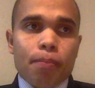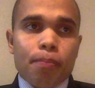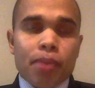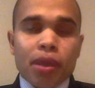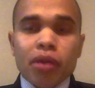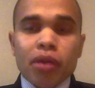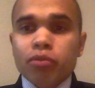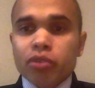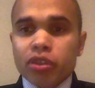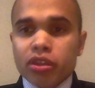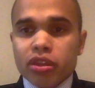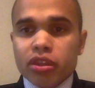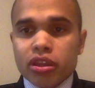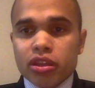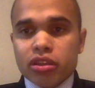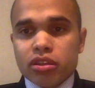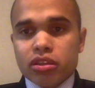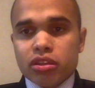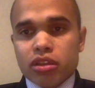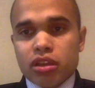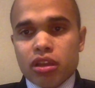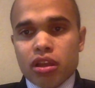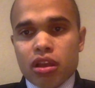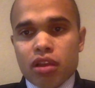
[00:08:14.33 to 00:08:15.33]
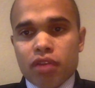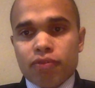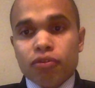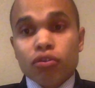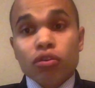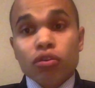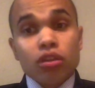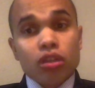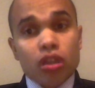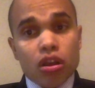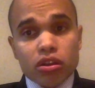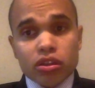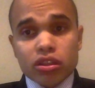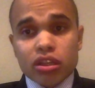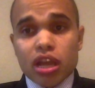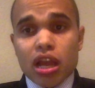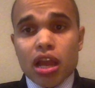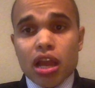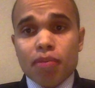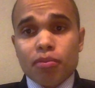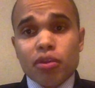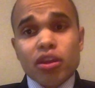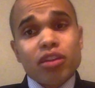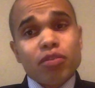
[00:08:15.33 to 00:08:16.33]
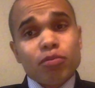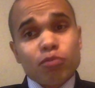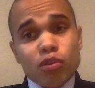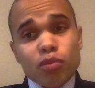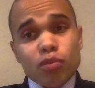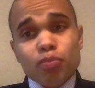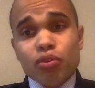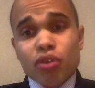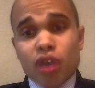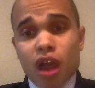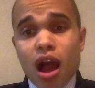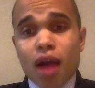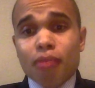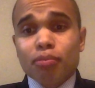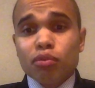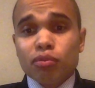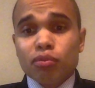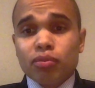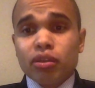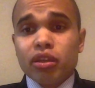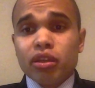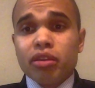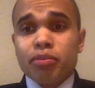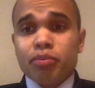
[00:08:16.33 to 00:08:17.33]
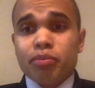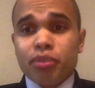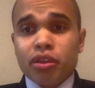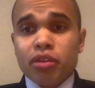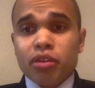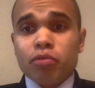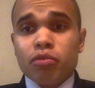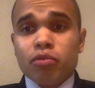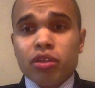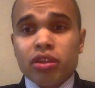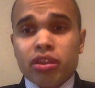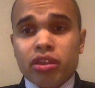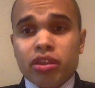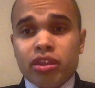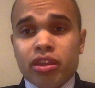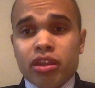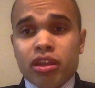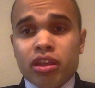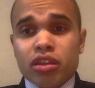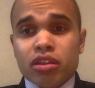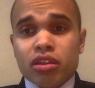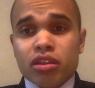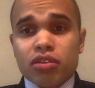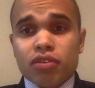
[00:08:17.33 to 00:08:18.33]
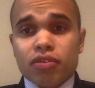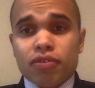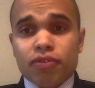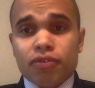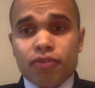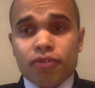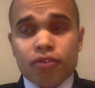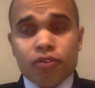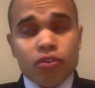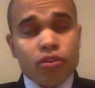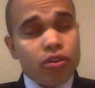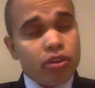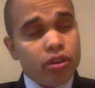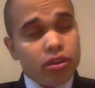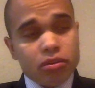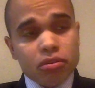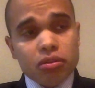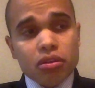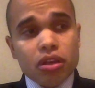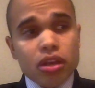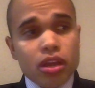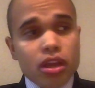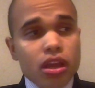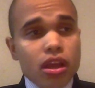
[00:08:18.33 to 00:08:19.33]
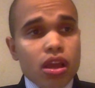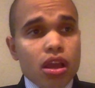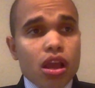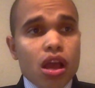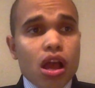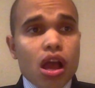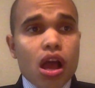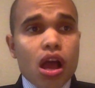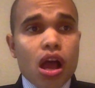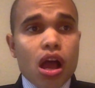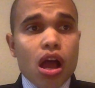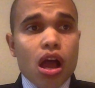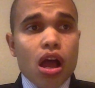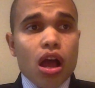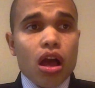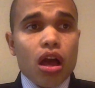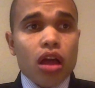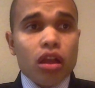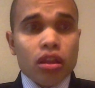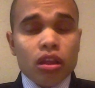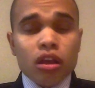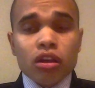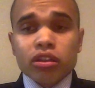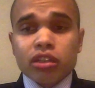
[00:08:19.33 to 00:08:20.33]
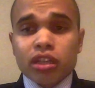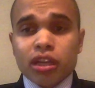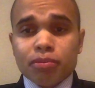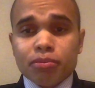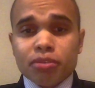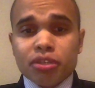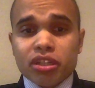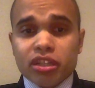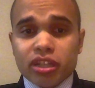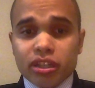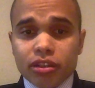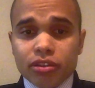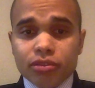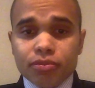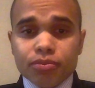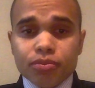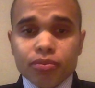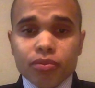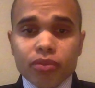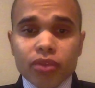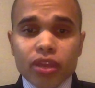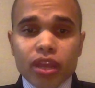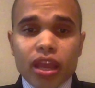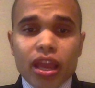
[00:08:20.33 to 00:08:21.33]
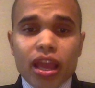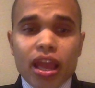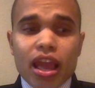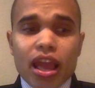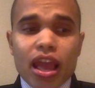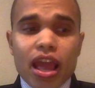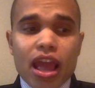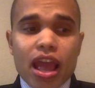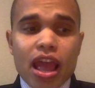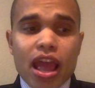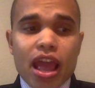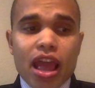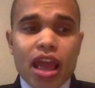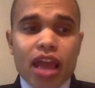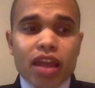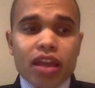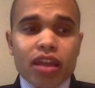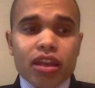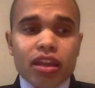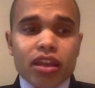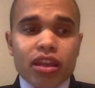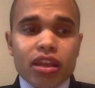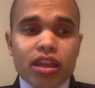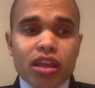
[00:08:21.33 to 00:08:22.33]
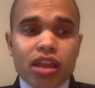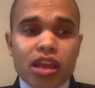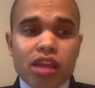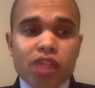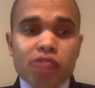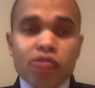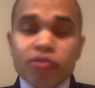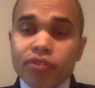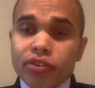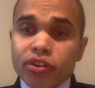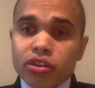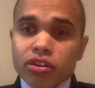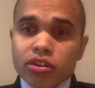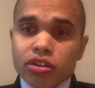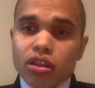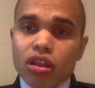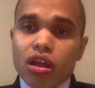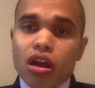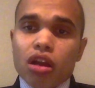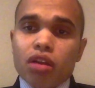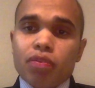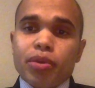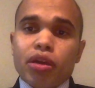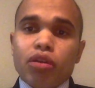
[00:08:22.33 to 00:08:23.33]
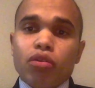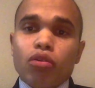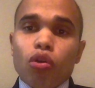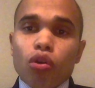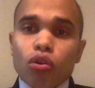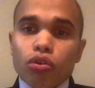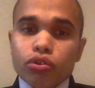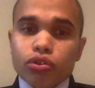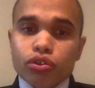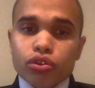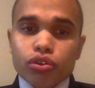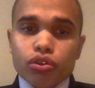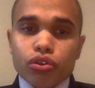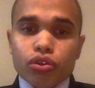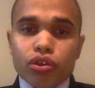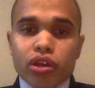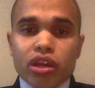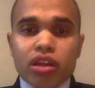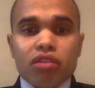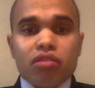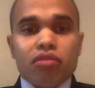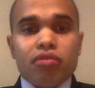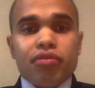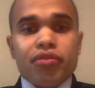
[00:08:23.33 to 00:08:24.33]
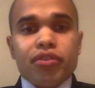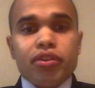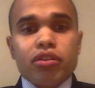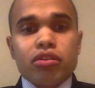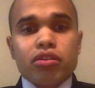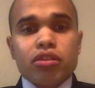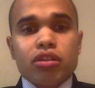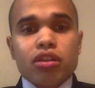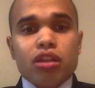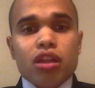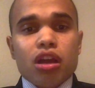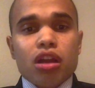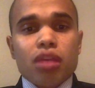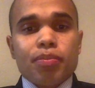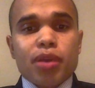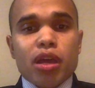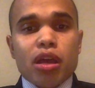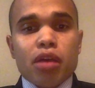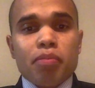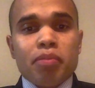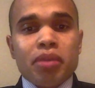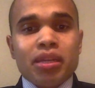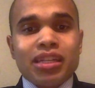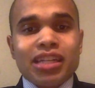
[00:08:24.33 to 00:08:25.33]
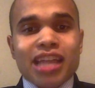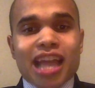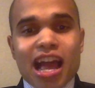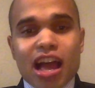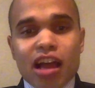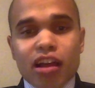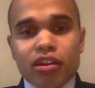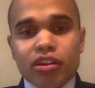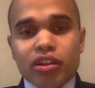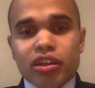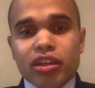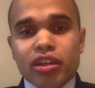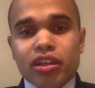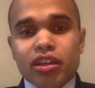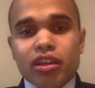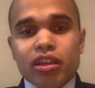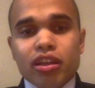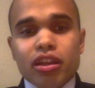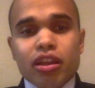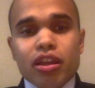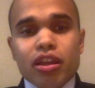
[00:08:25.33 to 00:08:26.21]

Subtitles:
been with us for a long time and will probably be with us for a long time still. And it reveals a lot about culture and it reveals a lot about mentality.